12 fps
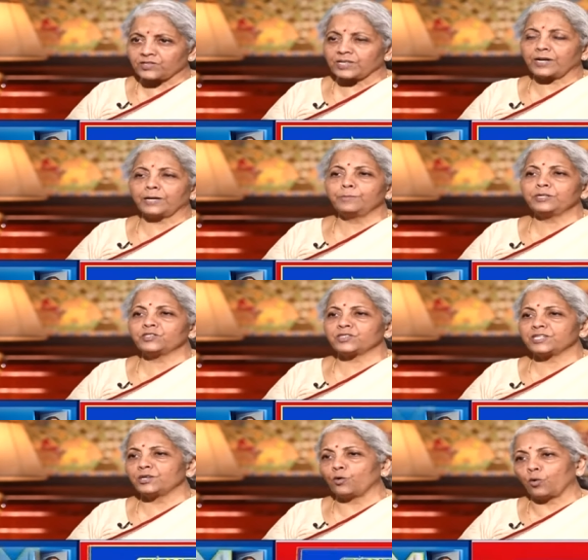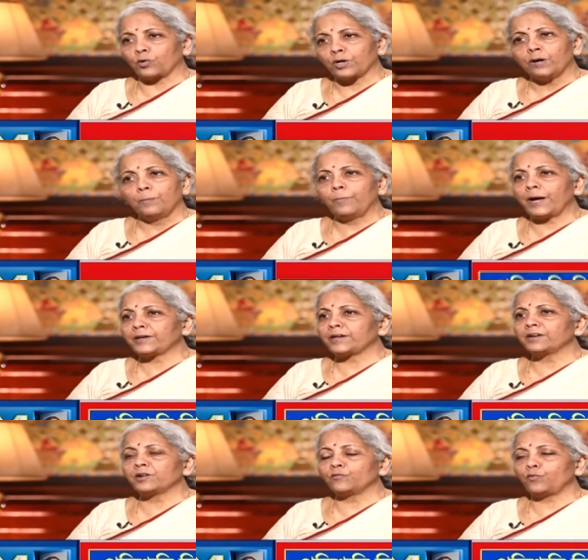IBC or banking
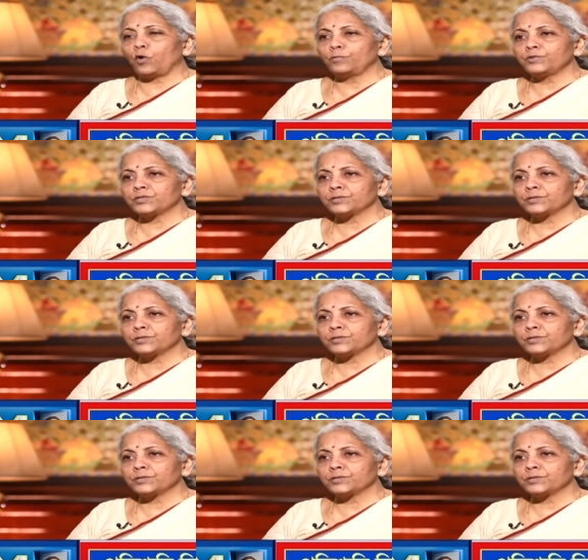reforms,